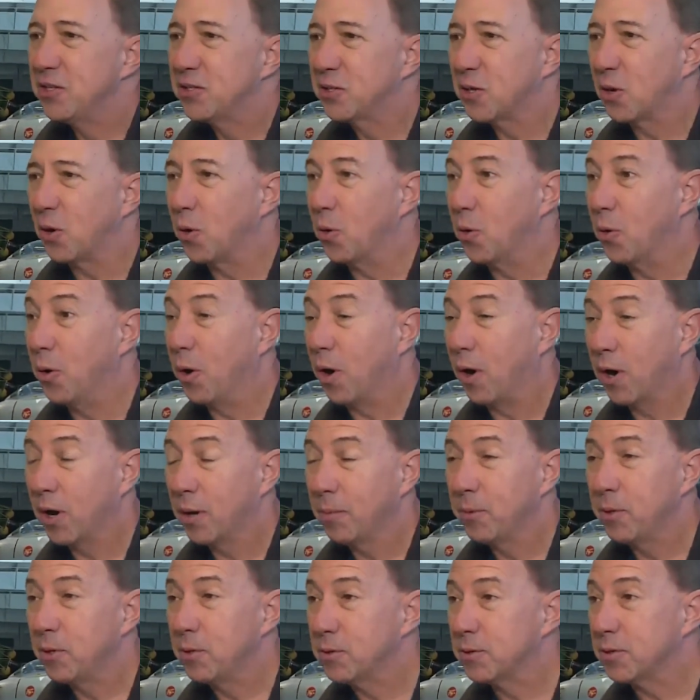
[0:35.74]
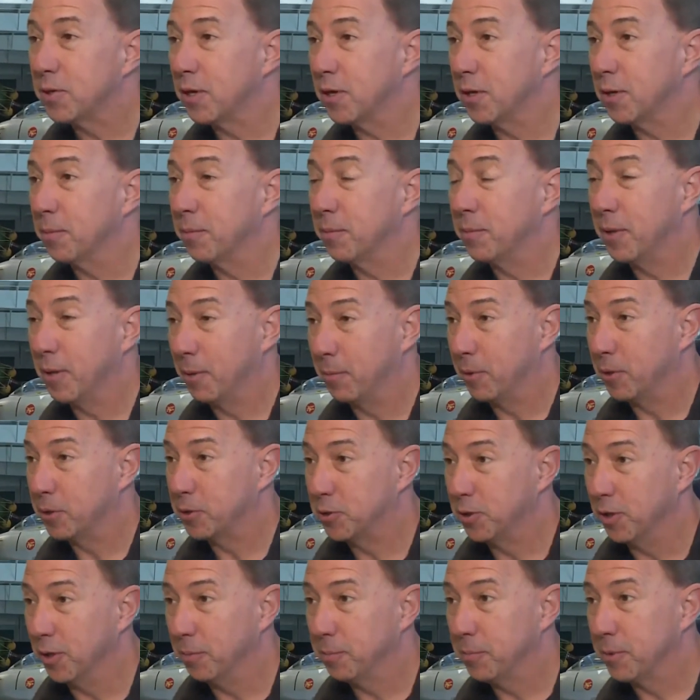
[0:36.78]
So our museum
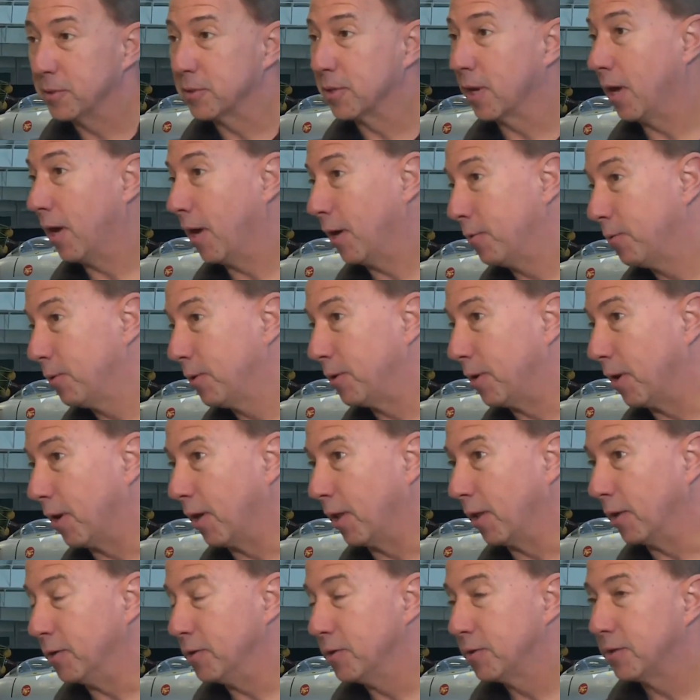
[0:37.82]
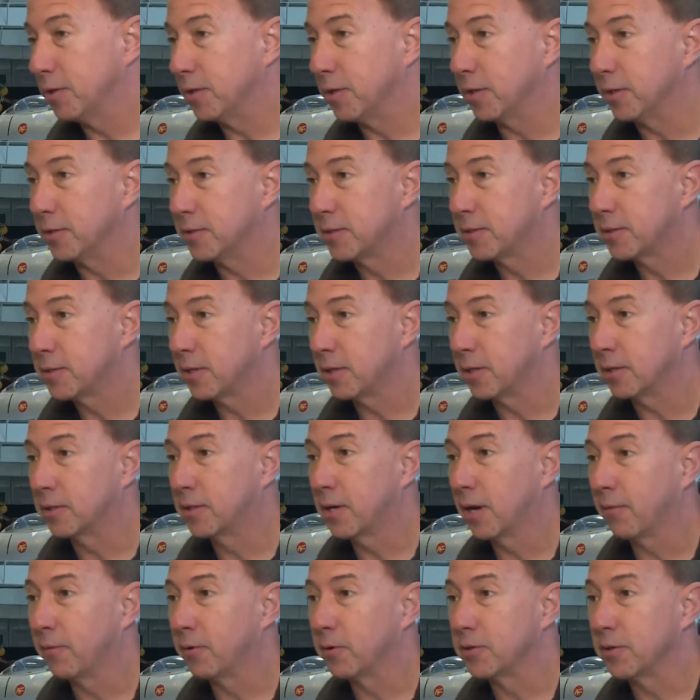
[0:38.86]
membership is $100, and it's it
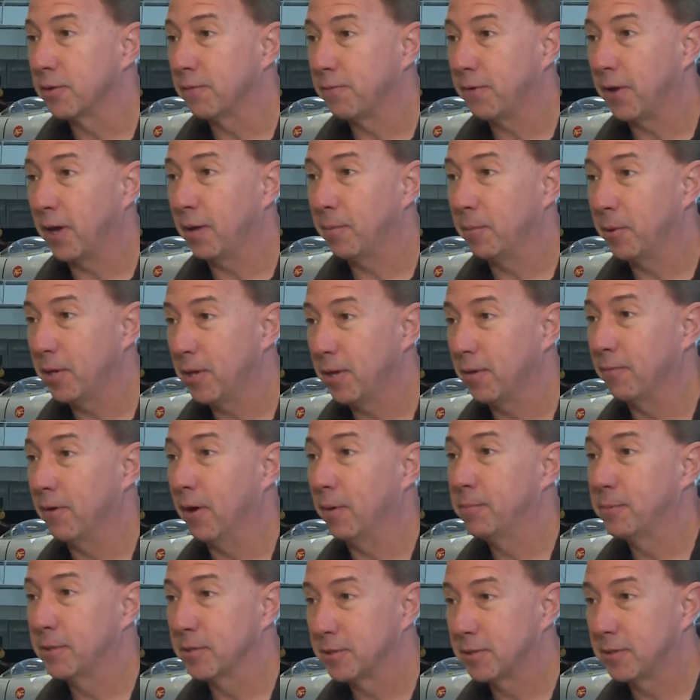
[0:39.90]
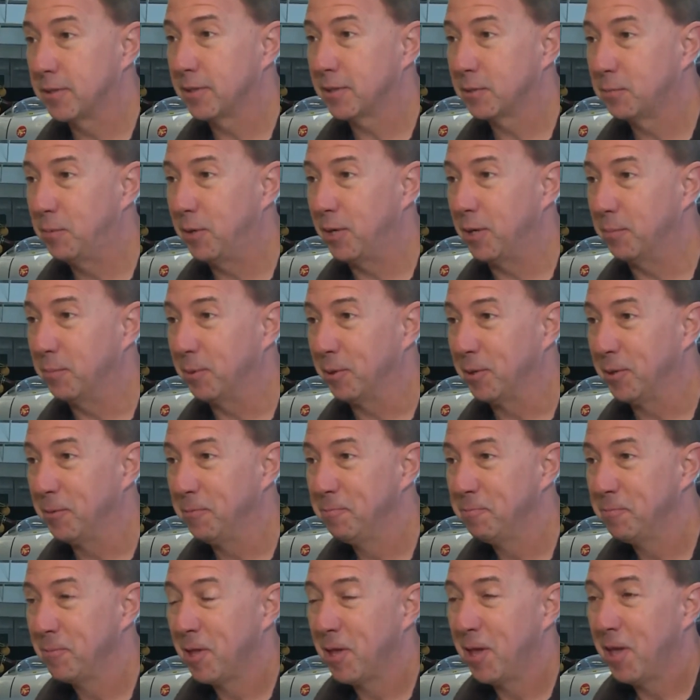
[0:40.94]
covers a family of up to six people,
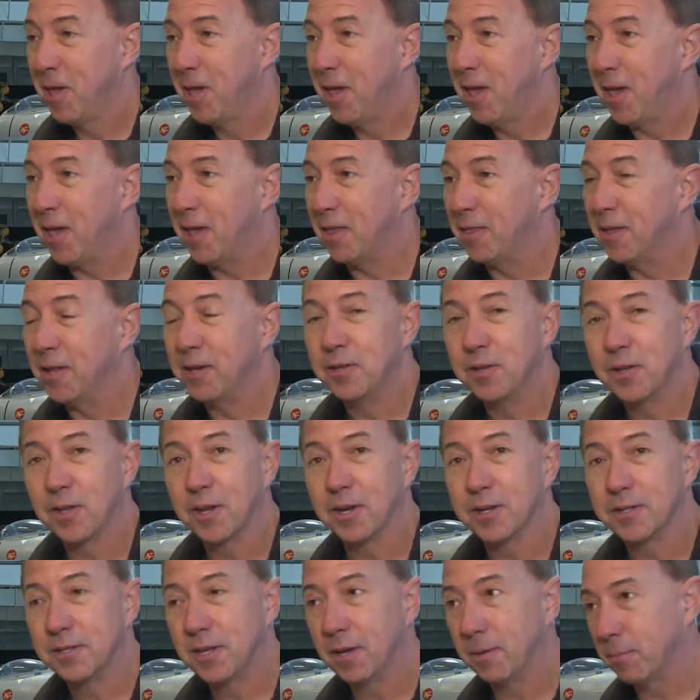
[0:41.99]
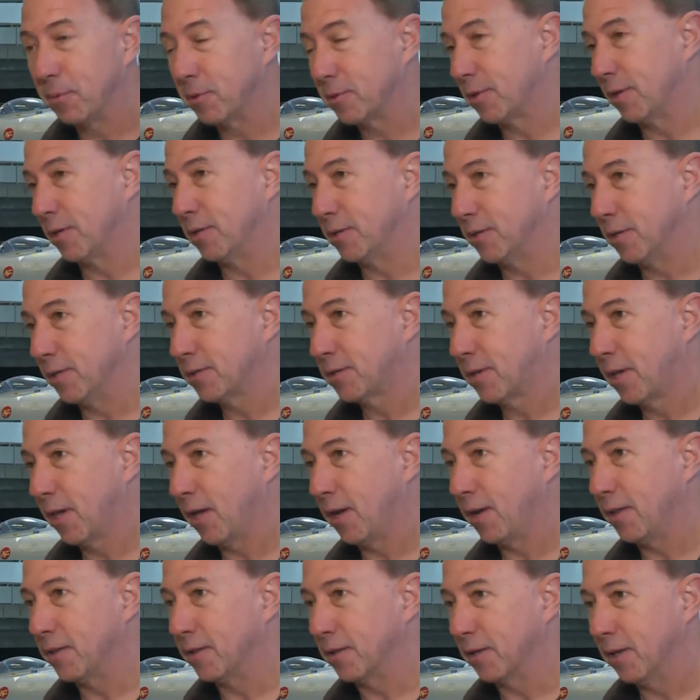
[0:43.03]
and then you get a 10%
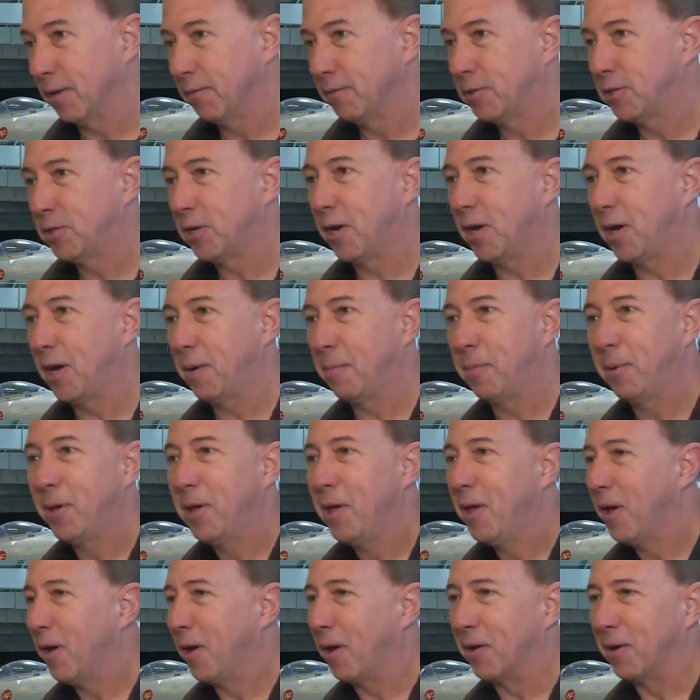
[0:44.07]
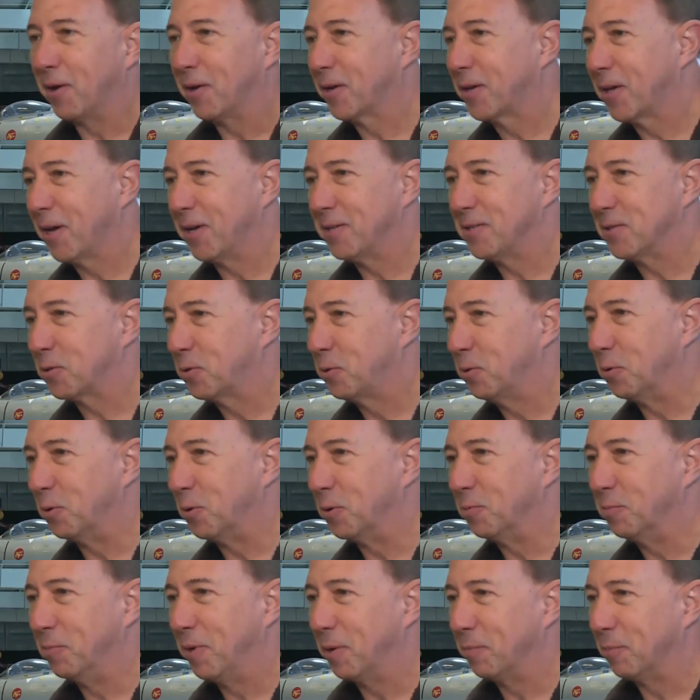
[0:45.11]
discount on the gift shop on all kinds of
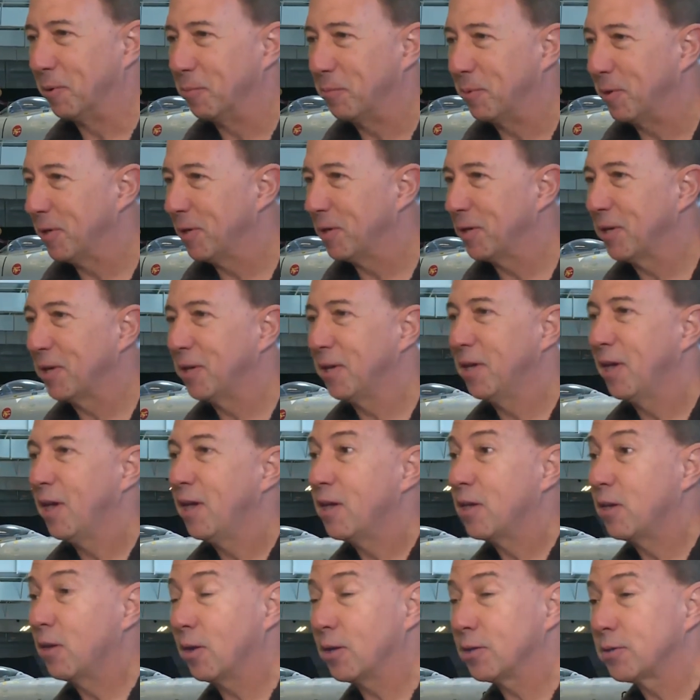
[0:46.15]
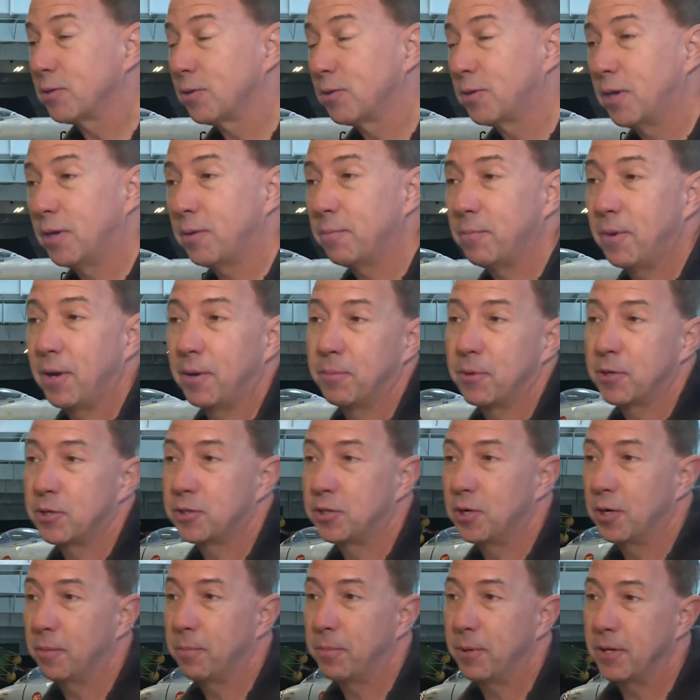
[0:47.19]
cool memorabilia. You also get
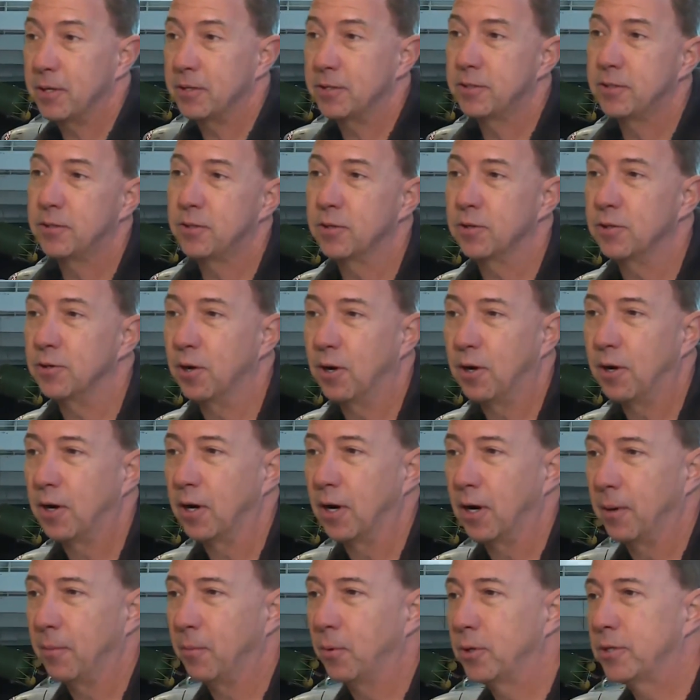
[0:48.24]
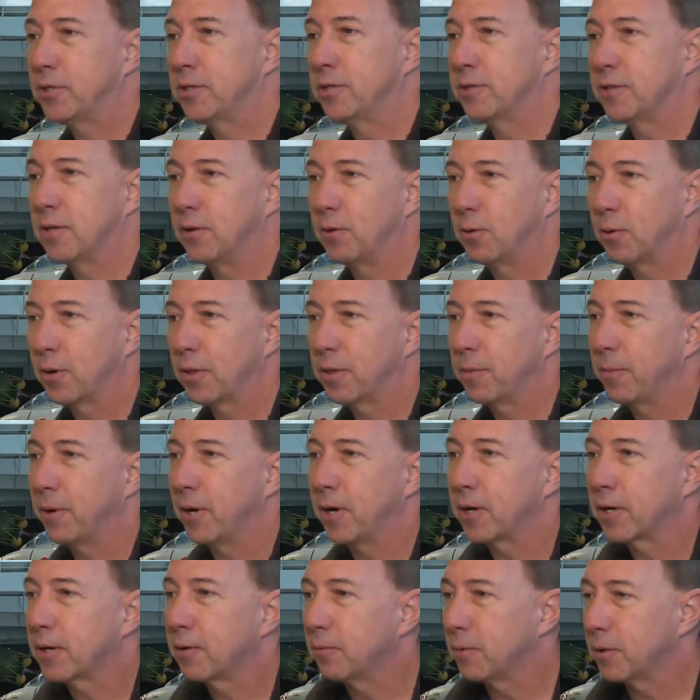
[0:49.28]
membership into NARM, which is the North
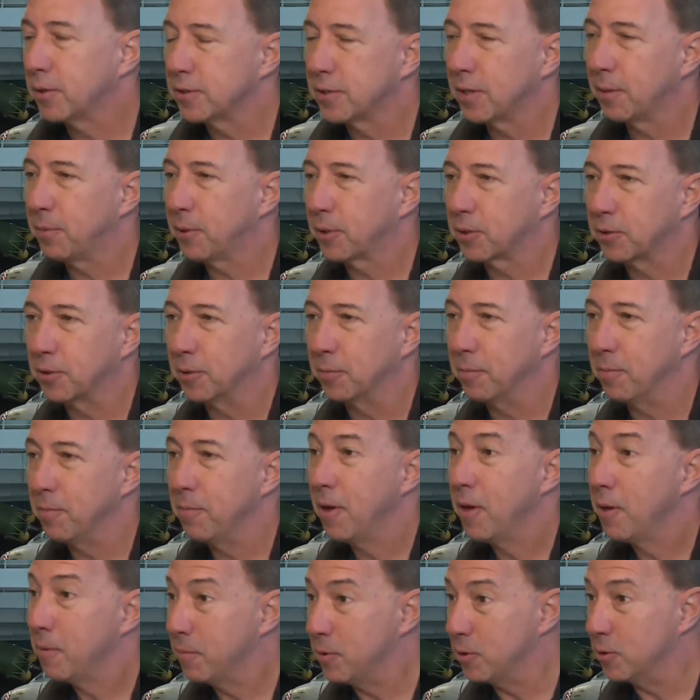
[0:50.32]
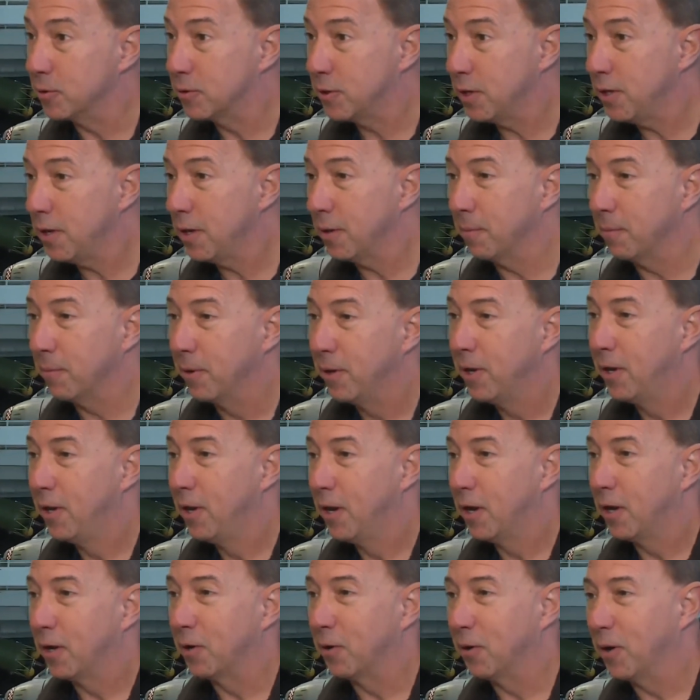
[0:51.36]
American Reciprocal Museum
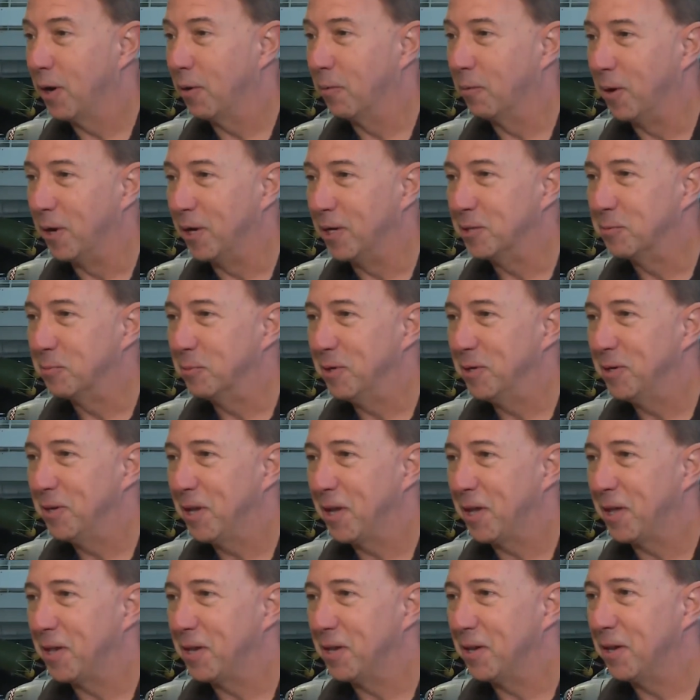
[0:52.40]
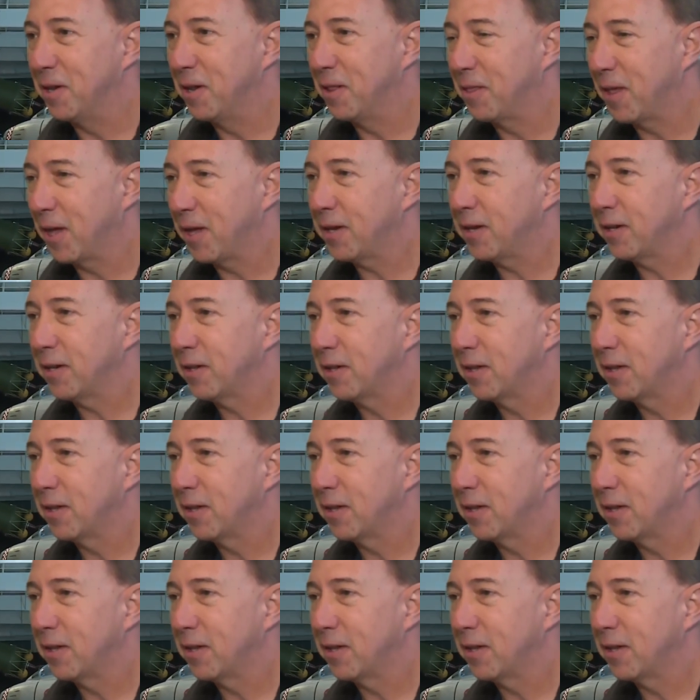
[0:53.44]
uh, arrangement, and that